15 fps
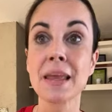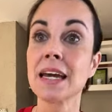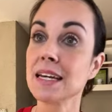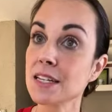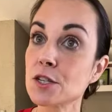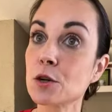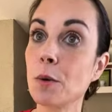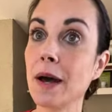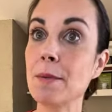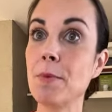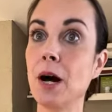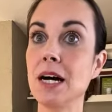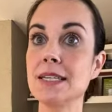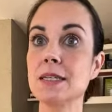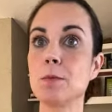It's quite
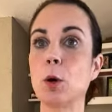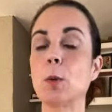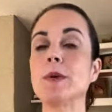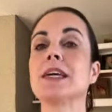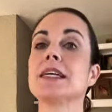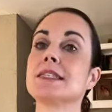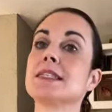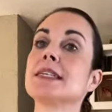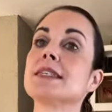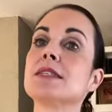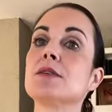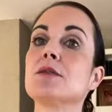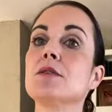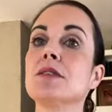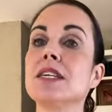possible because this,
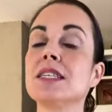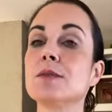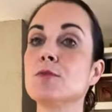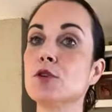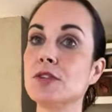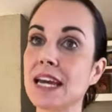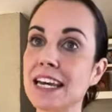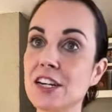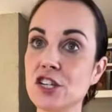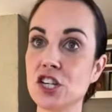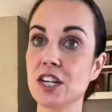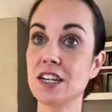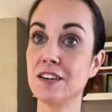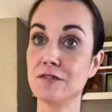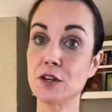this
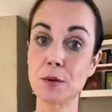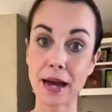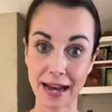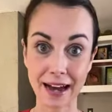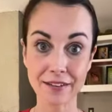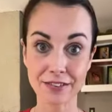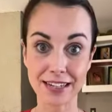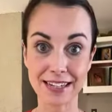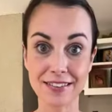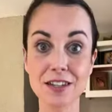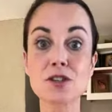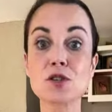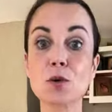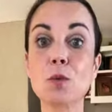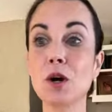mutation, if you have it,
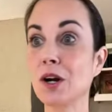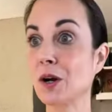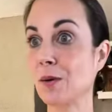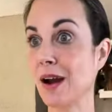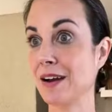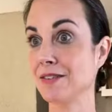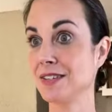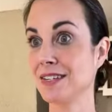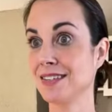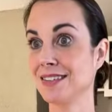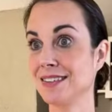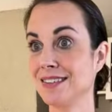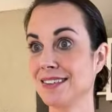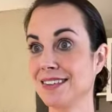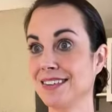there's a workaround.
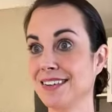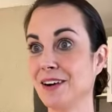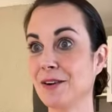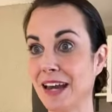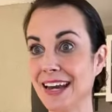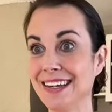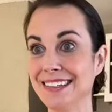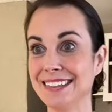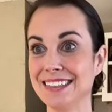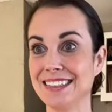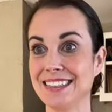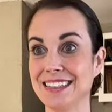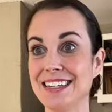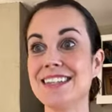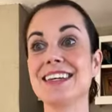Okay?
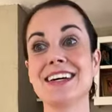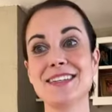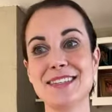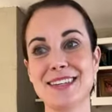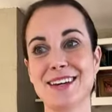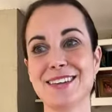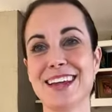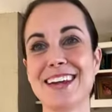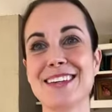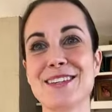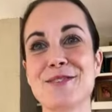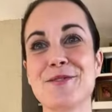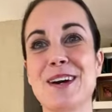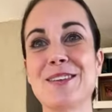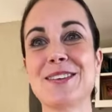It does sound like a
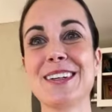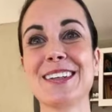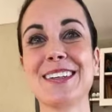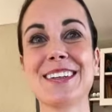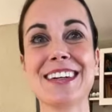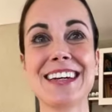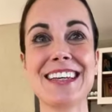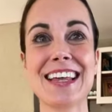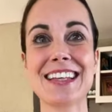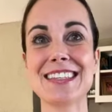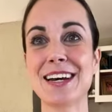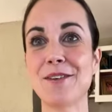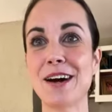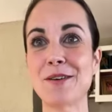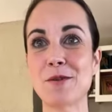swear word, Lori. That's
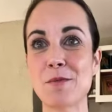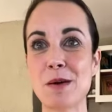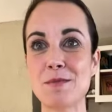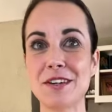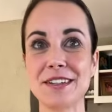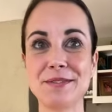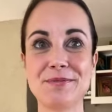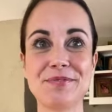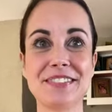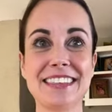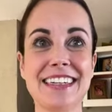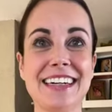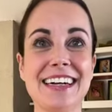how I remember it.